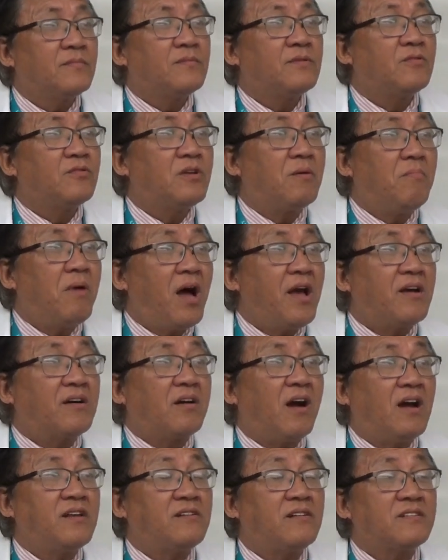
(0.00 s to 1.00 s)
To the
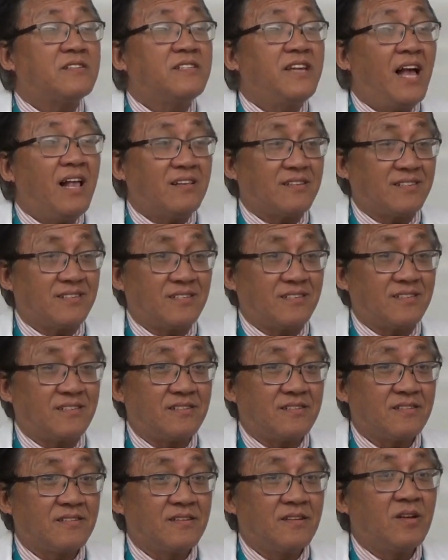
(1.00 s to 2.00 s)
myocardial
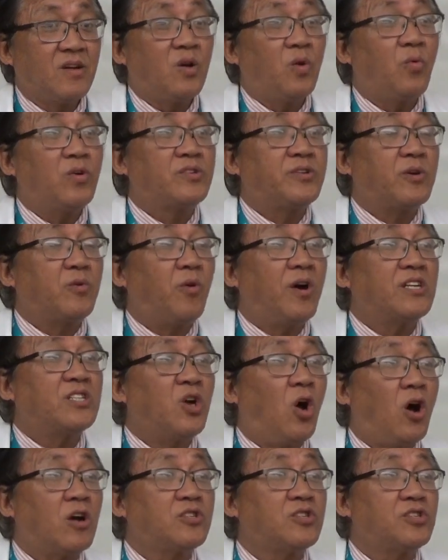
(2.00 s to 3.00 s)
cells, which requires
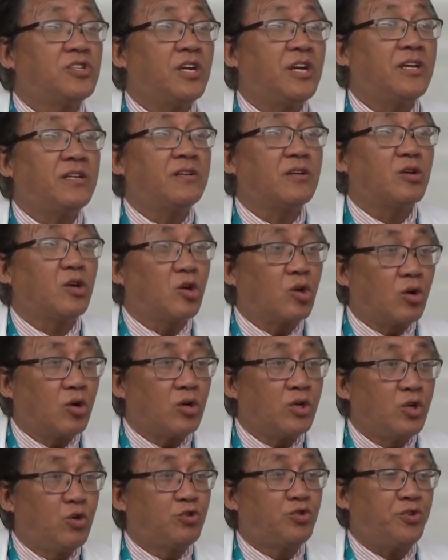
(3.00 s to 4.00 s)
oxygen,
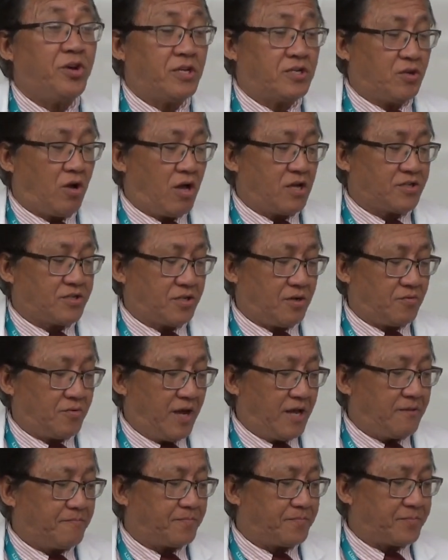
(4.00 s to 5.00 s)
nutrients also,
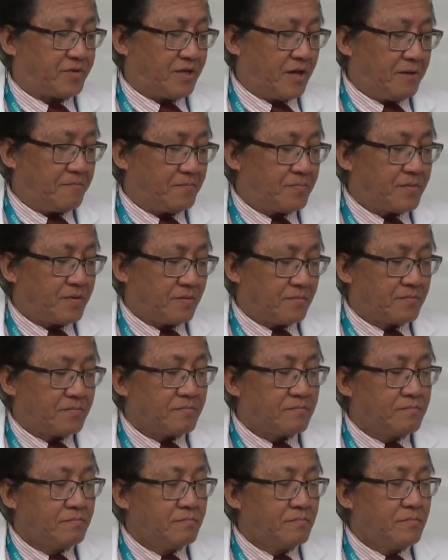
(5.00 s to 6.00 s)
right? Okay.
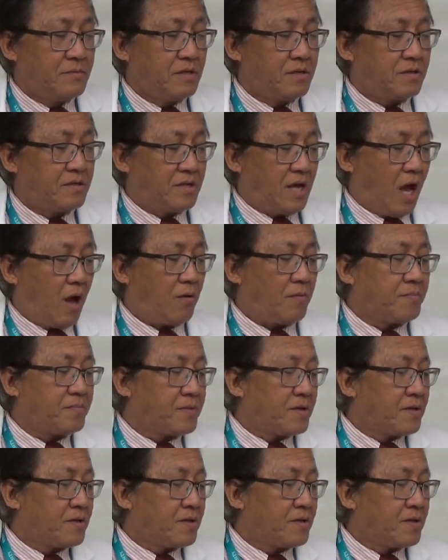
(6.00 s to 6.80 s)
Now,